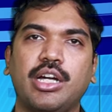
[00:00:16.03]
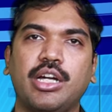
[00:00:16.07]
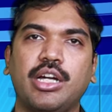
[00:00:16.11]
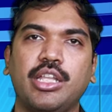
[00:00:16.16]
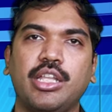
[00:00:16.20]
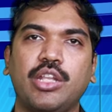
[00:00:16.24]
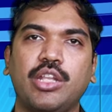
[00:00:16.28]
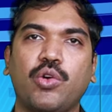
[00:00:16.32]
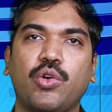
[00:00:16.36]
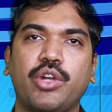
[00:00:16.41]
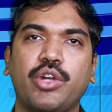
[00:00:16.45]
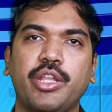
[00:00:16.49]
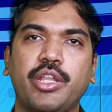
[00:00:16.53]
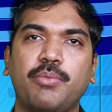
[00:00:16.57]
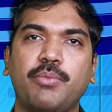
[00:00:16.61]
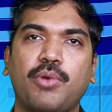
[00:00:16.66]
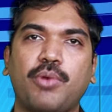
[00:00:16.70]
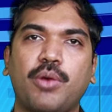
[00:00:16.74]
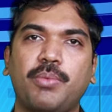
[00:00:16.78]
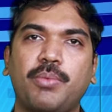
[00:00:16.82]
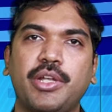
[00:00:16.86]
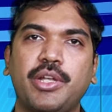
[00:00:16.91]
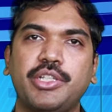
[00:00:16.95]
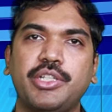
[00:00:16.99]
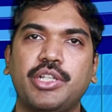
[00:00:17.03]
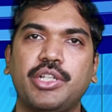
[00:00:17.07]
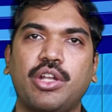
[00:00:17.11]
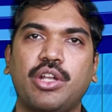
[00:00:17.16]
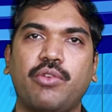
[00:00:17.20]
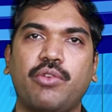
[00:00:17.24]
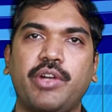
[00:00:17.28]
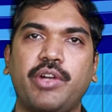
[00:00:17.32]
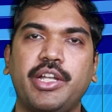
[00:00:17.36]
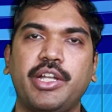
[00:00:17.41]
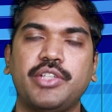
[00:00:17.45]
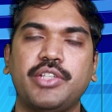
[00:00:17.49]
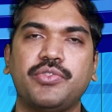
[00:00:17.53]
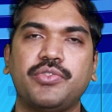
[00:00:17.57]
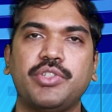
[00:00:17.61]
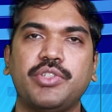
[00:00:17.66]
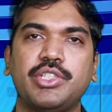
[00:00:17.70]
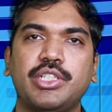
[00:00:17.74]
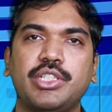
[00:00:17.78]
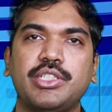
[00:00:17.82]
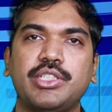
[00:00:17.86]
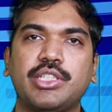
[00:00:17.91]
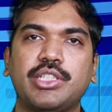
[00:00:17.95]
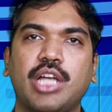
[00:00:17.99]
in routine population nowadays,
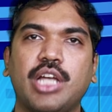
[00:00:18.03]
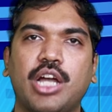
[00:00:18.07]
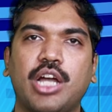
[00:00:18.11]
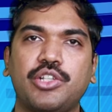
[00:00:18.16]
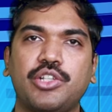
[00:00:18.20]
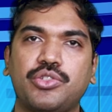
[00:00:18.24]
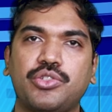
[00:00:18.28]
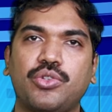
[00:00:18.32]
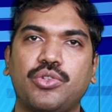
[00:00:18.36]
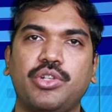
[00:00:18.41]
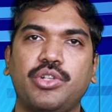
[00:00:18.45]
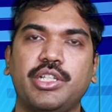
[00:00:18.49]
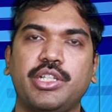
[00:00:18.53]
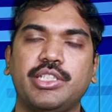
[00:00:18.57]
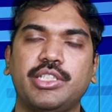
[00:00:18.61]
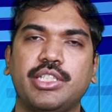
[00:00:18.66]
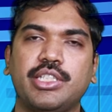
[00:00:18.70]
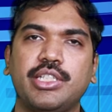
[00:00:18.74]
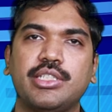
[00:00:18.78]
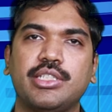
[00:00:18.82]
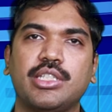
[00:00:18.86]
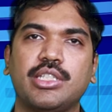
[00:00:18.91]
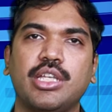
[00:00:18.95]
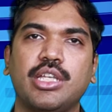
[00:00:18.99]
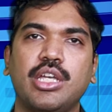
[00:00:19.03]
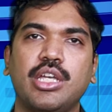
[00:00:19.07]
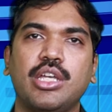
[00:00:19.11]
which is gallstone disease.